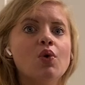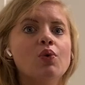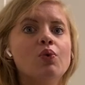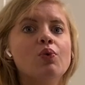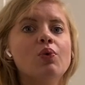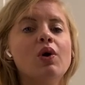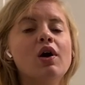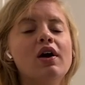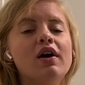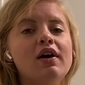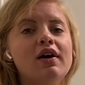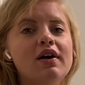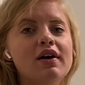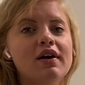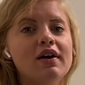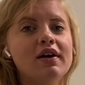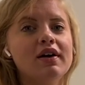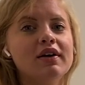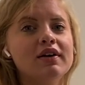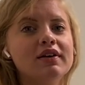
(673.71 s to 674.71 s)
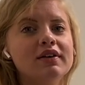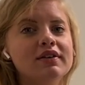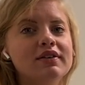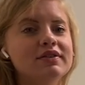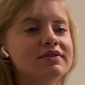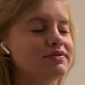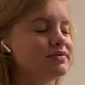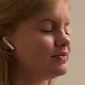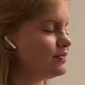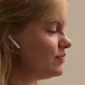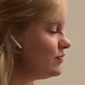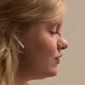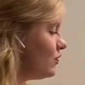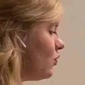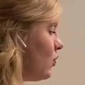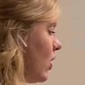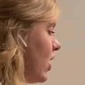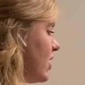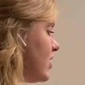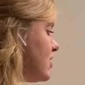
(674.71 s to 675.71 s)
Wrong.
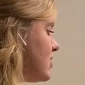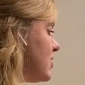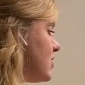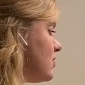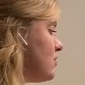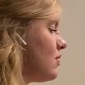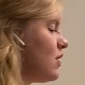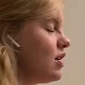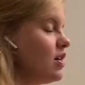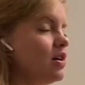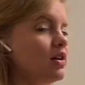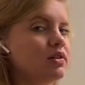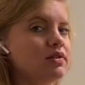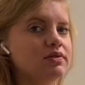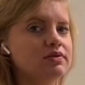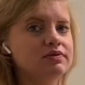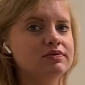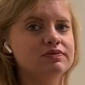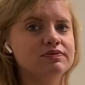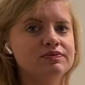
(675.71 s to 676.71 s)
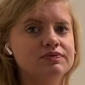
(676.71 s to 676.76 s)
Why is this wrong?